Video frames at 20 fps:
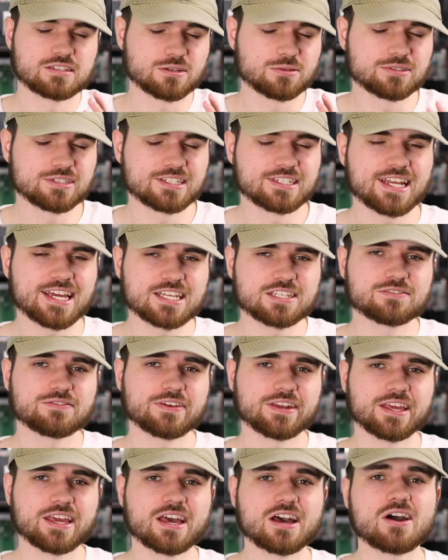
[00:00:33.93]
So in today's
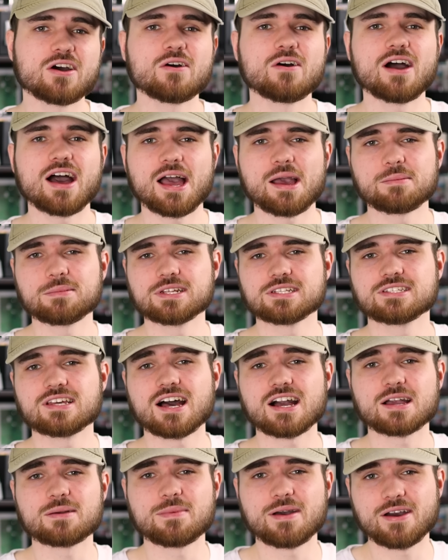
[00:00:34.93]
video, I'm going to
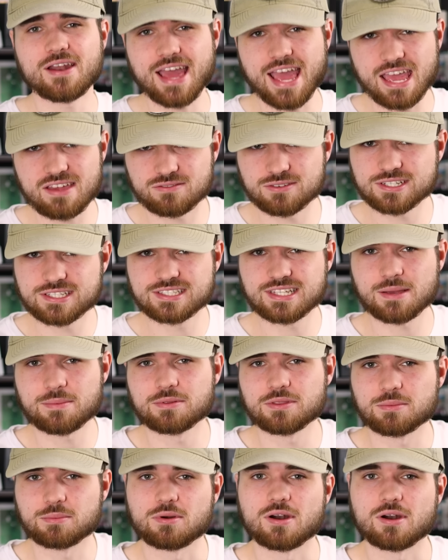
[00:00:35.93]
talk about every step of the